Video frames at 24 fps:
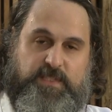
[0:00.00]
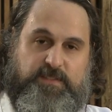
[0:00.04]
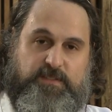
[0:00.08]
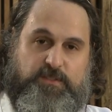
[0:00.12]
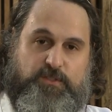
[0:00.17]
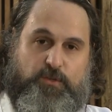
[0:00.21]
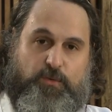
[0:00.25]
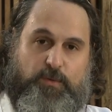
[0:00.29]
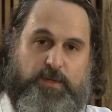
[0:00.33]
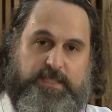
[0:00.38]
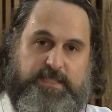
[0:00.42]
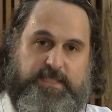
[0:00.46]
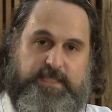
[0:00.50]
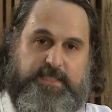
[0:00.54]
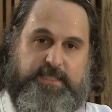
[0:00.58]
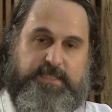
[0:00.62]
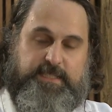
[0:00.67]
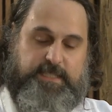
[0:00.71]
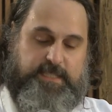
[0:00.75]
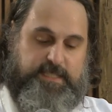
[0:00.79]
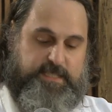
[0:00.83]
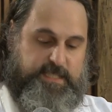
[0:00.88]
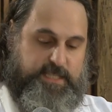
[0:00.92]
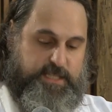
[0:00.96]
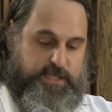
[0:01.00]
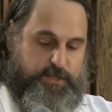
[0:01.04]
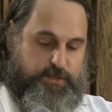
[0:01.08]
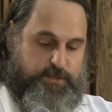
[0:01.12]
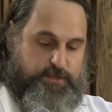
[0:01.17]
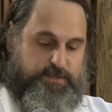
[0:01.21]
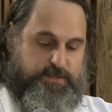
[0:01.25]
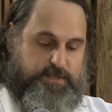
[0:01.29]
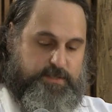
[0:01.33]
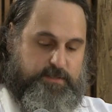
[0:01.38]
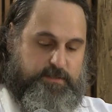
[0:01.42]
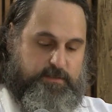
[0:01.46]
in 26
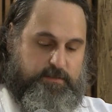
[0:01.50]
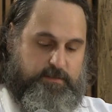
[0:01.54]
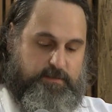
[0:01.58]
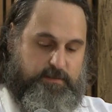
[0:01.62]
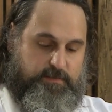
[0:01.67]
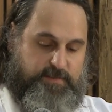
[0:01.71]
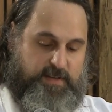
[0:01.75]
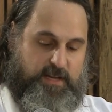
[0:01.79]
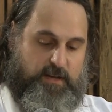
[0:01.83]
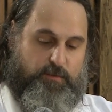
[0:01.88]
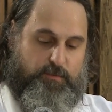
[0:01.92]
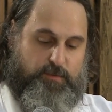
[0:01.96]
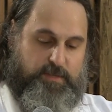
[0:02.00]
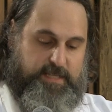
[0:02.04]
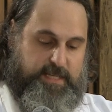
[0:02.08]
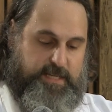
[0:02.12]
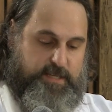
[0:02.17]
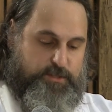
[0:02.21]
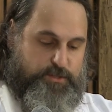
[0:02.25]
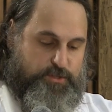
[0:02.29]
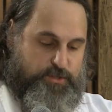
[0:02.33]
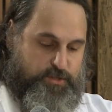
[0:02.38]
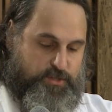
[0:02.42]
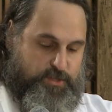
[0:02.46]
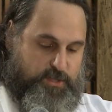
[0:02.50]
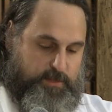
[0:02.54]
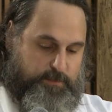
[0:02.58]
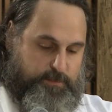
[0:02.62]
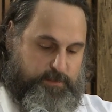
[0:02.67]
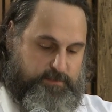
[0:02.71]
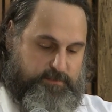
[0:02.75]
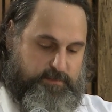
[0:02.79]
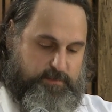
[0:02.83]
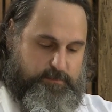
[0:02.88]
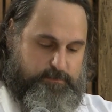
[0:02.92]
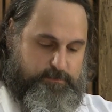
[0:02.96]
years of our relationship.